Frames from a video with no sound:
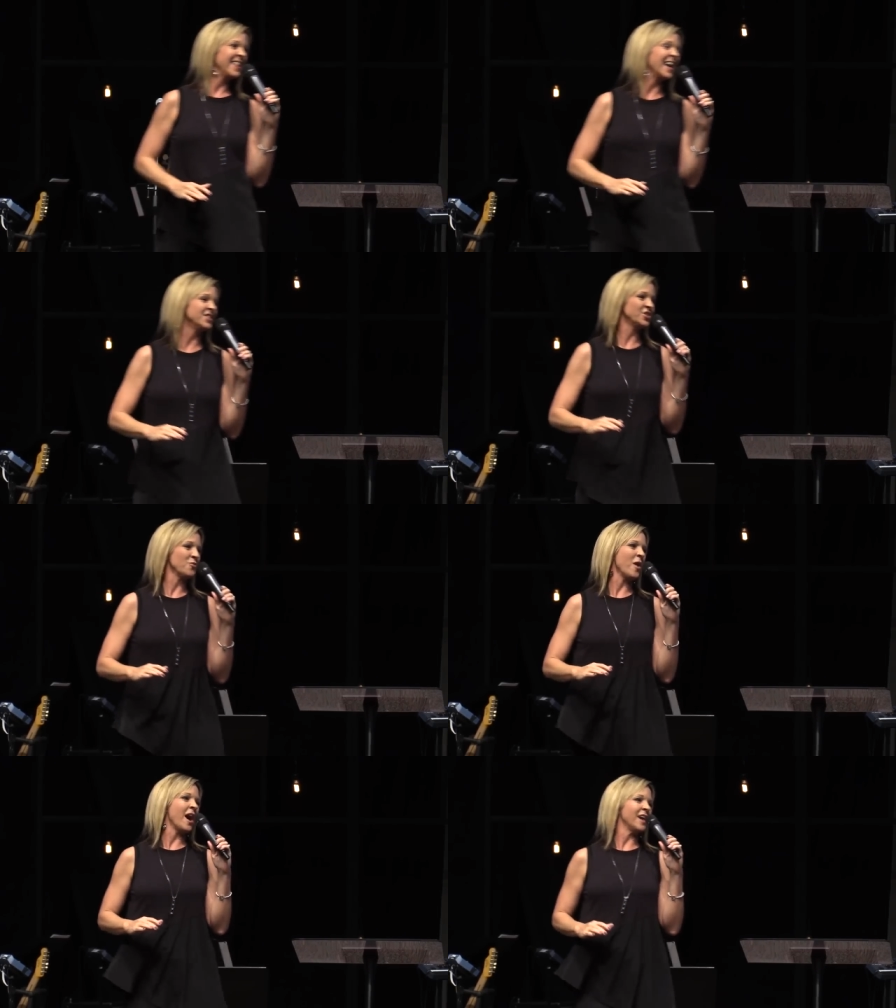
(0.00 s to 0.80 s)
That's your
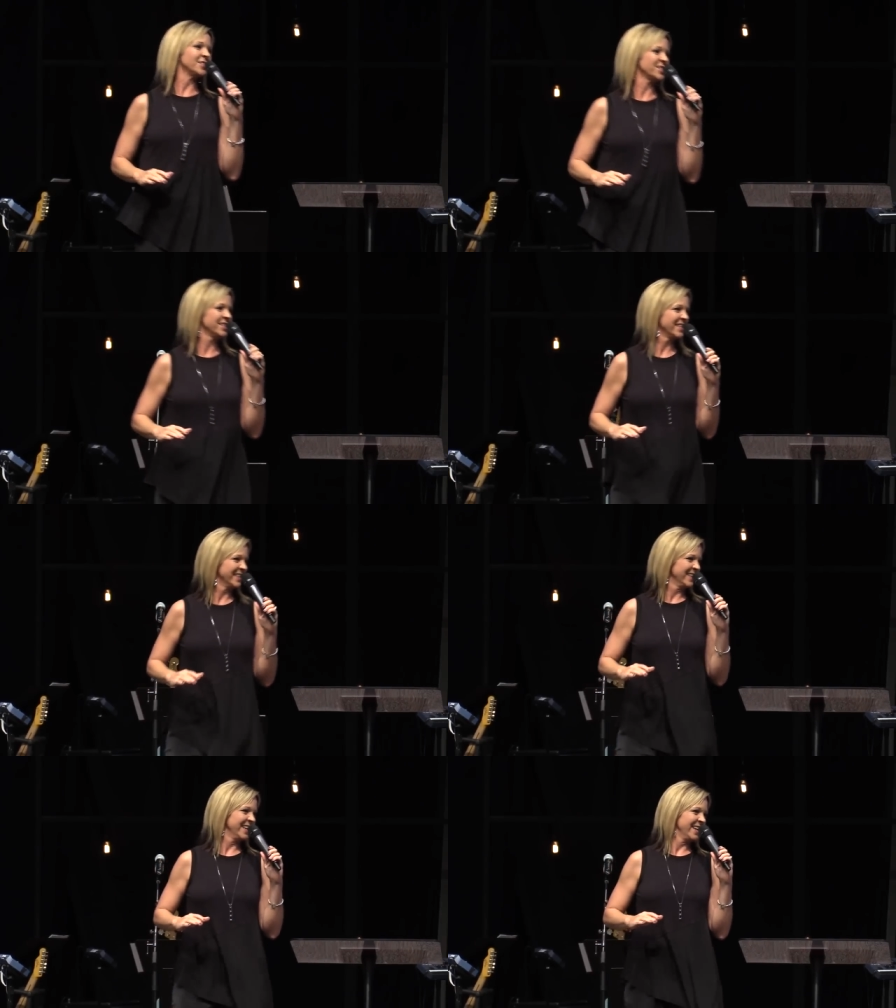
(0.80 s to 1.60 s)
watch.
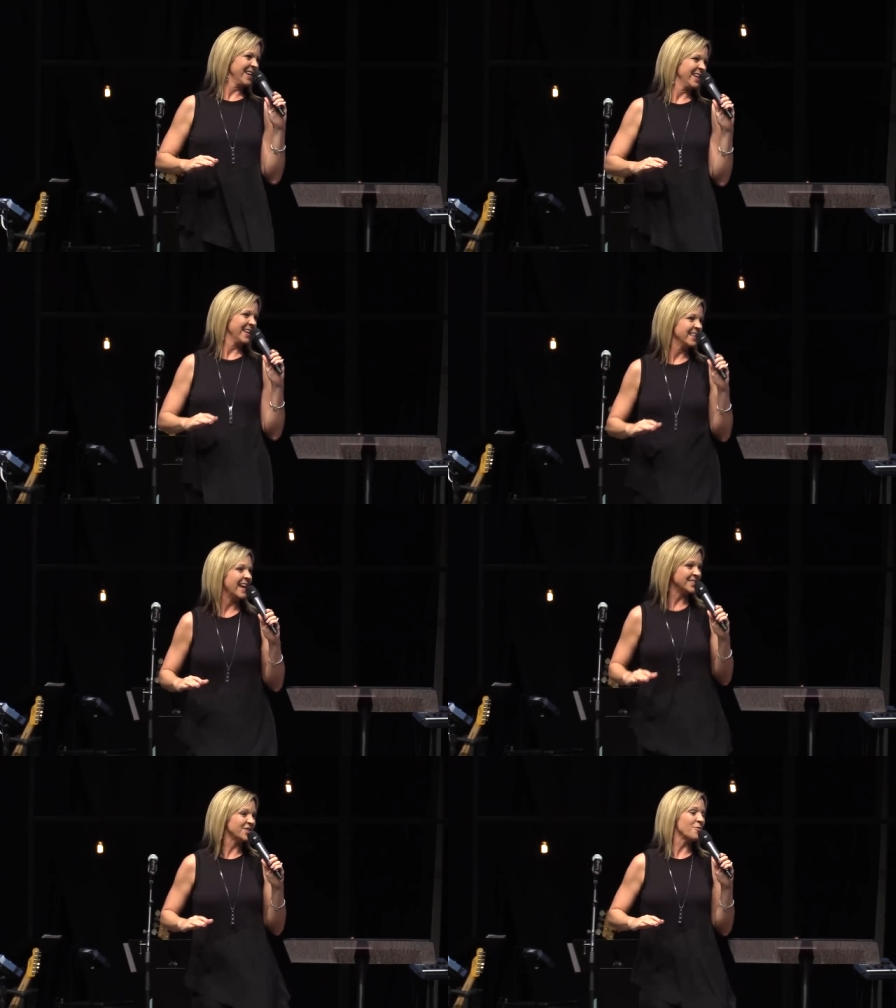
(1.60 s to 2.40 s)

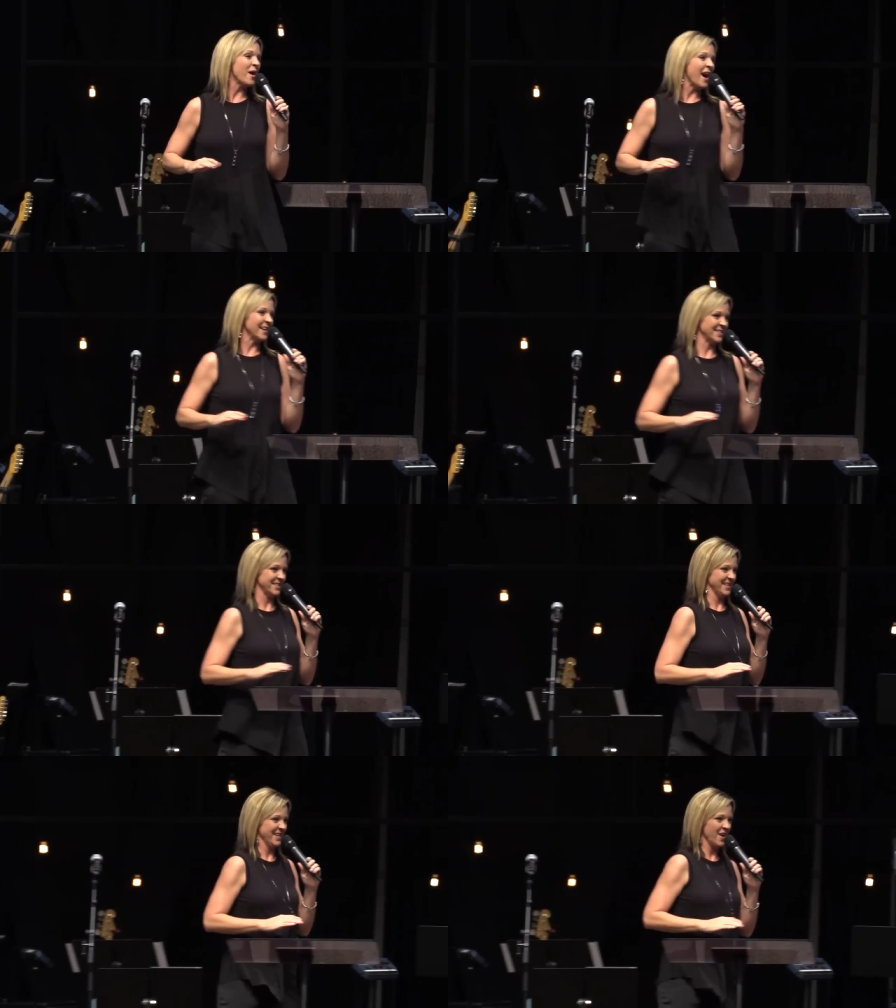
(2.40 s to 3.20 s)
That's your
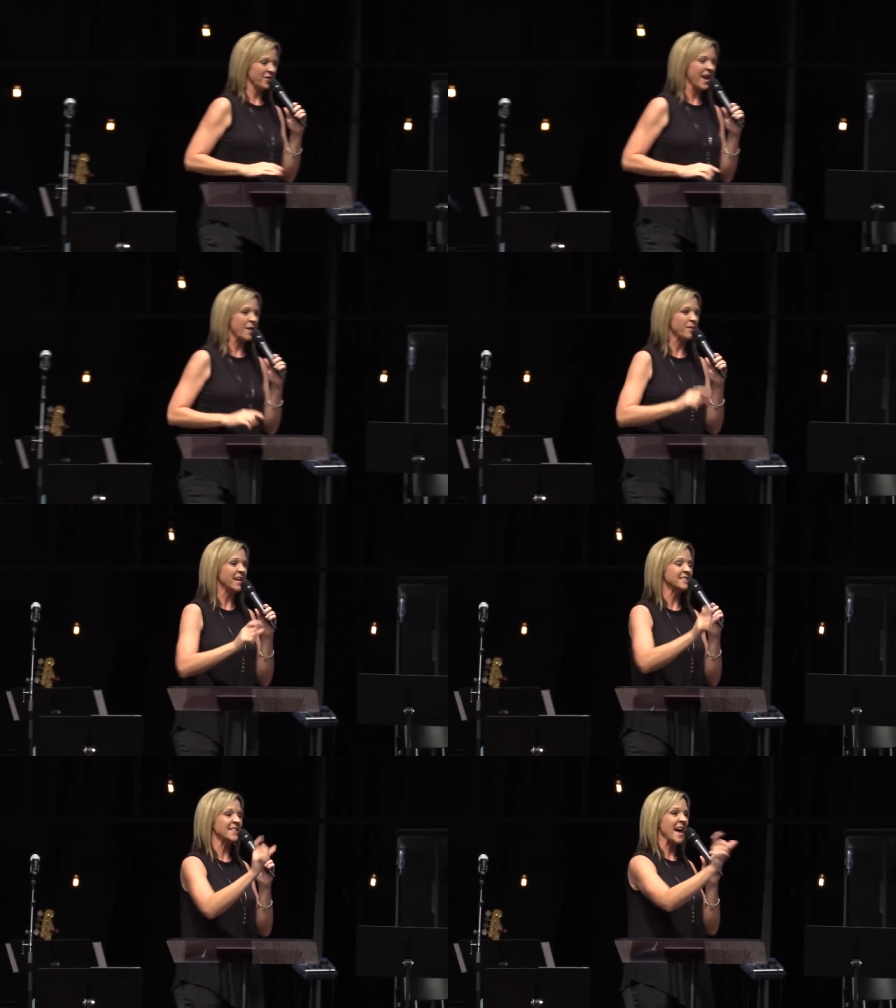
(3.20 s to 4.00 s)
watch. Okay,
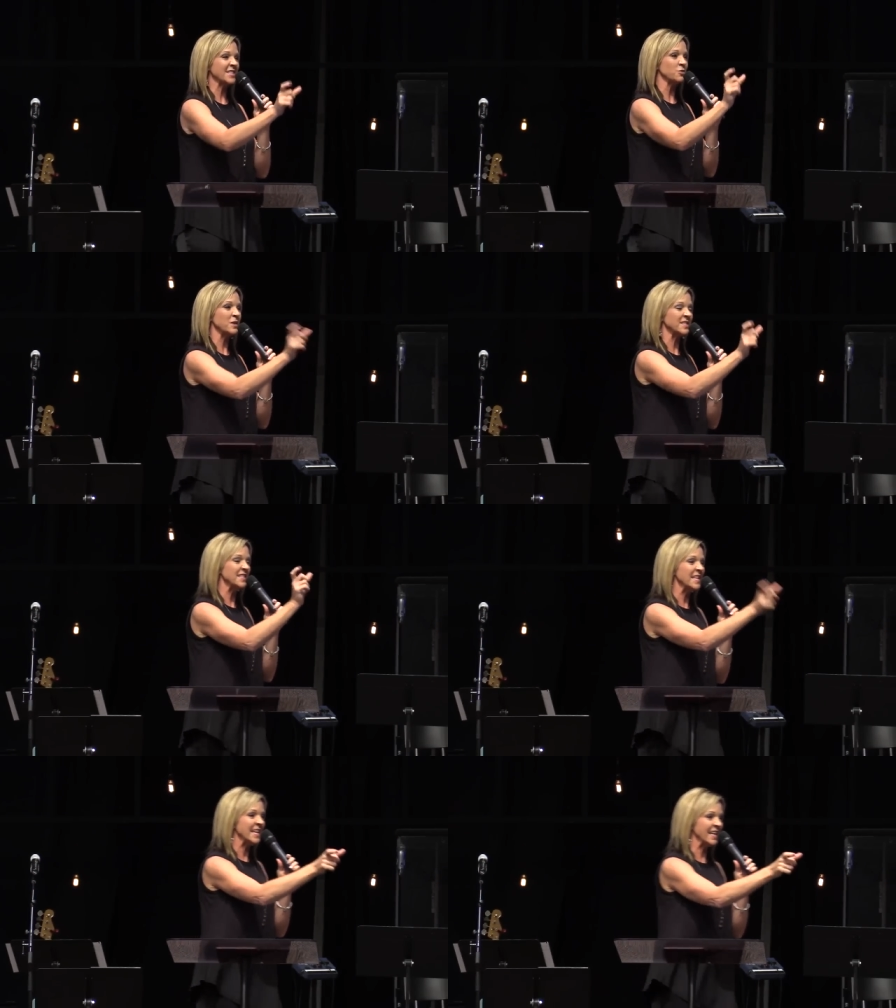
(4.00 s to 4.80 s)
because that's what's
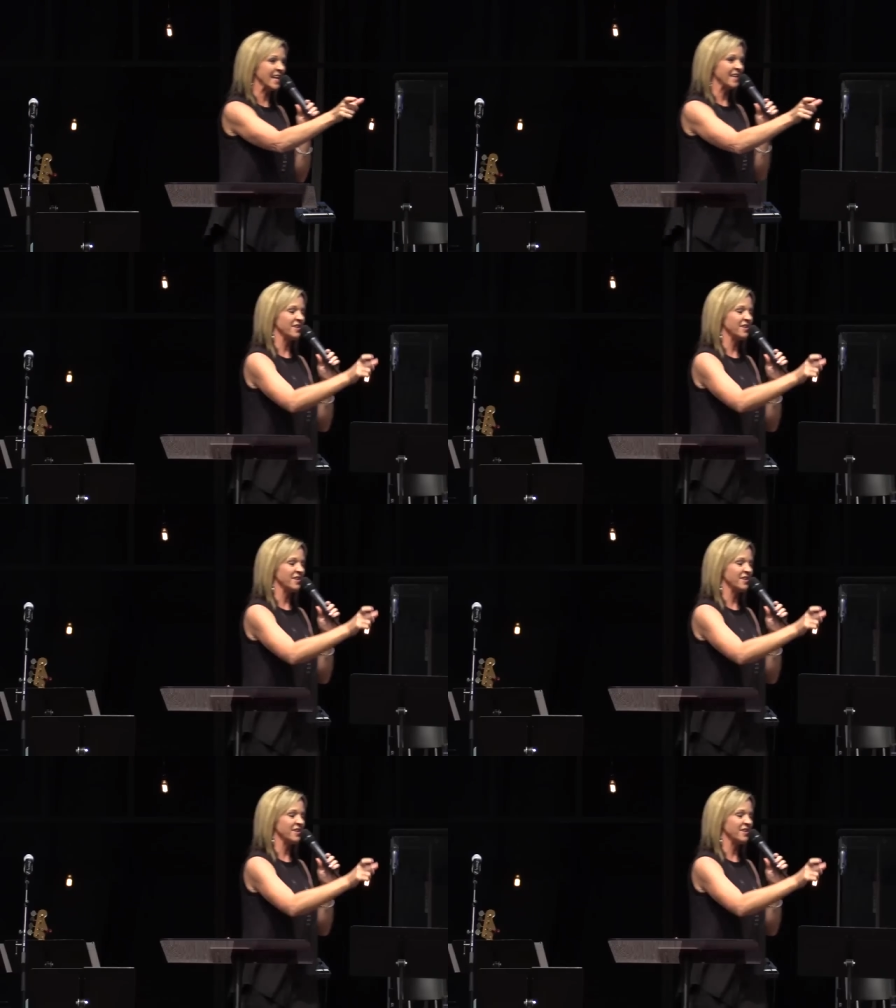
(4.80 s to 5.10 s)
needed.